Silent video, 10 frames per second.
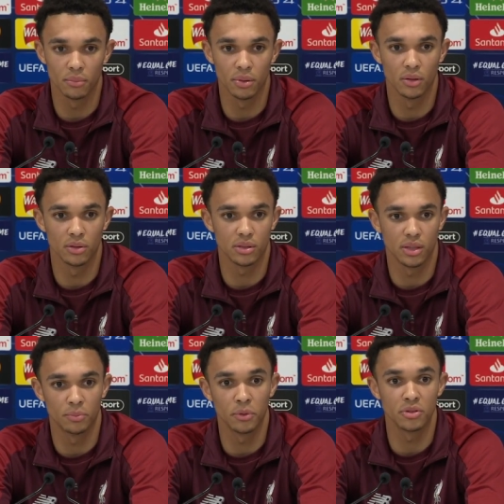and be looking to
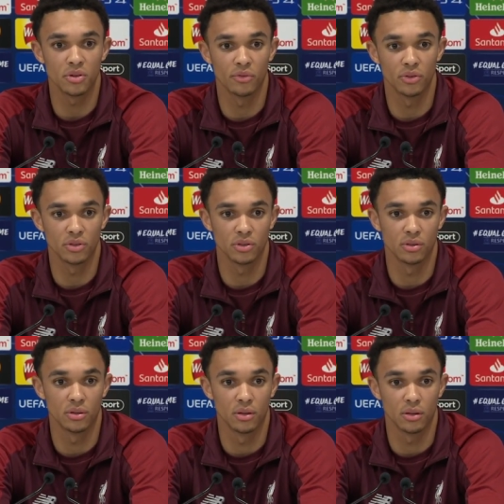take points off us
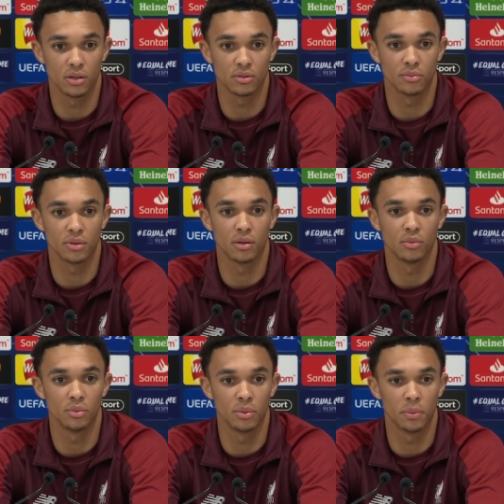and that's something that
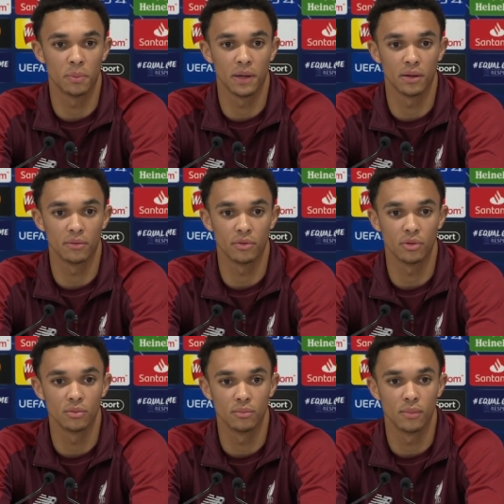we'll be preparing for.